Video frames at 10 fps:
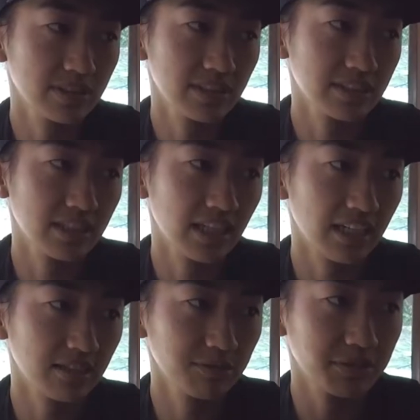there's a
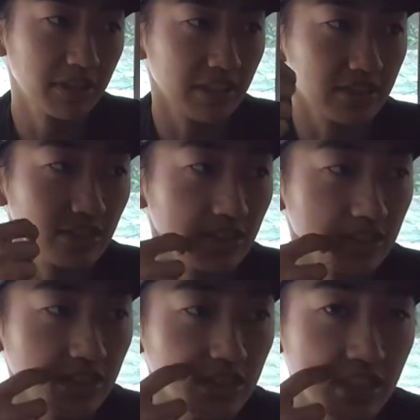lot of stairs
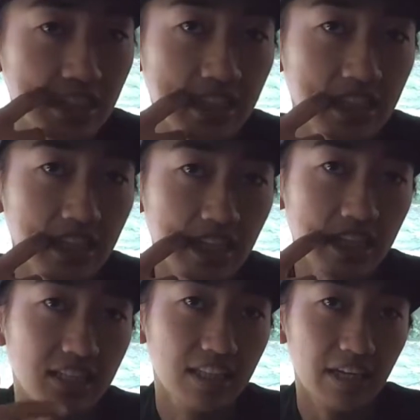also. Like
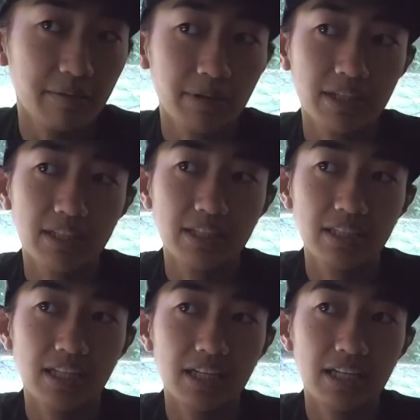climbing,
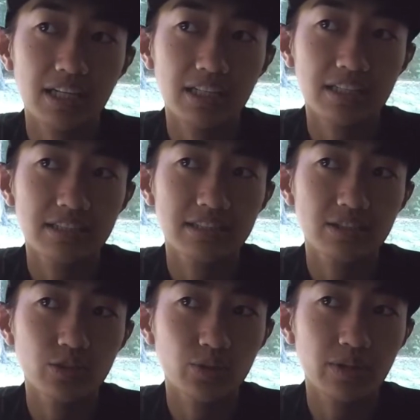
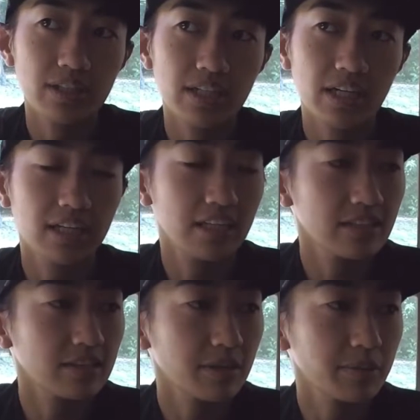doing the
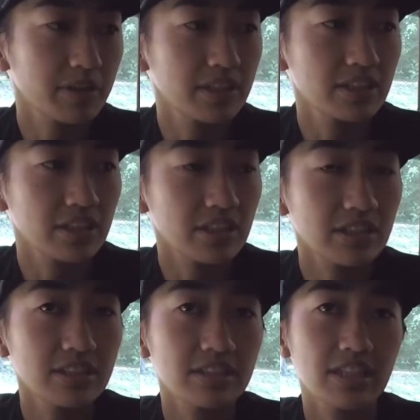hill
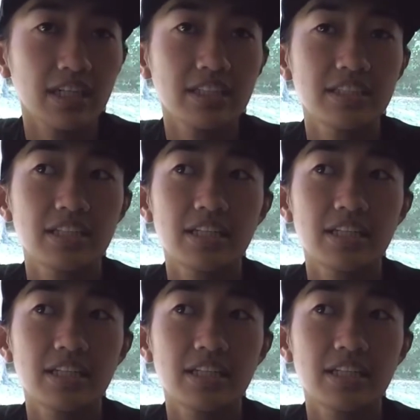repetitions, and